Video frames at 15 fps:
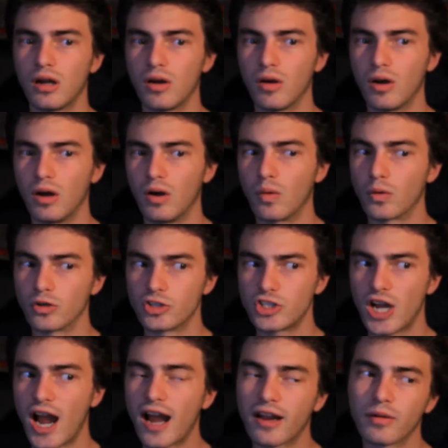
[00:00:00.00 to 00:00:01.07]
or
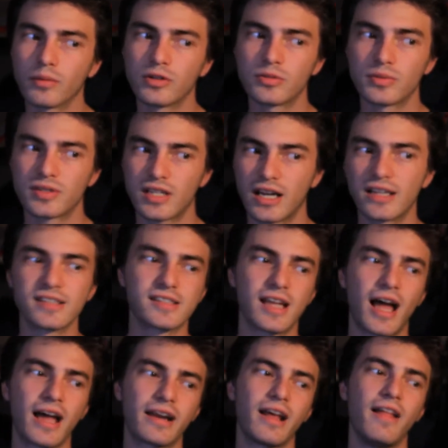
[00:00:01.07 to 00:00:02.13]
Jack, which was kind of
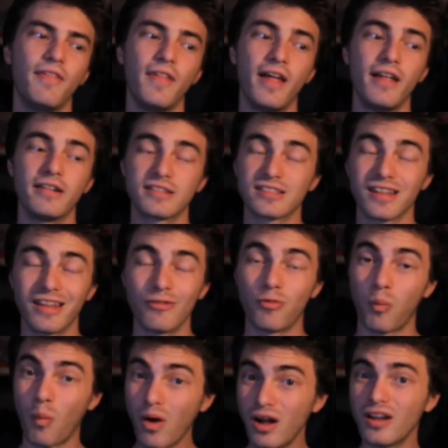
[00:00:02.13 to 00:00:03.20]
sad. And then Slave
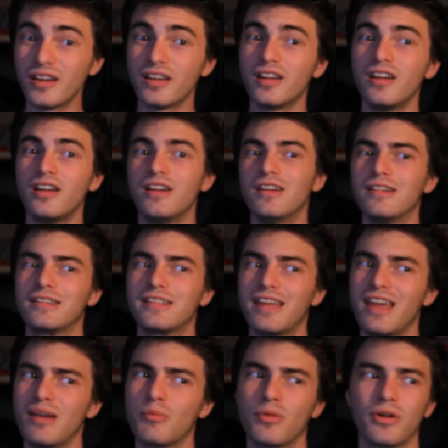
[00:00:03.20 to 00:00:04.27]
One came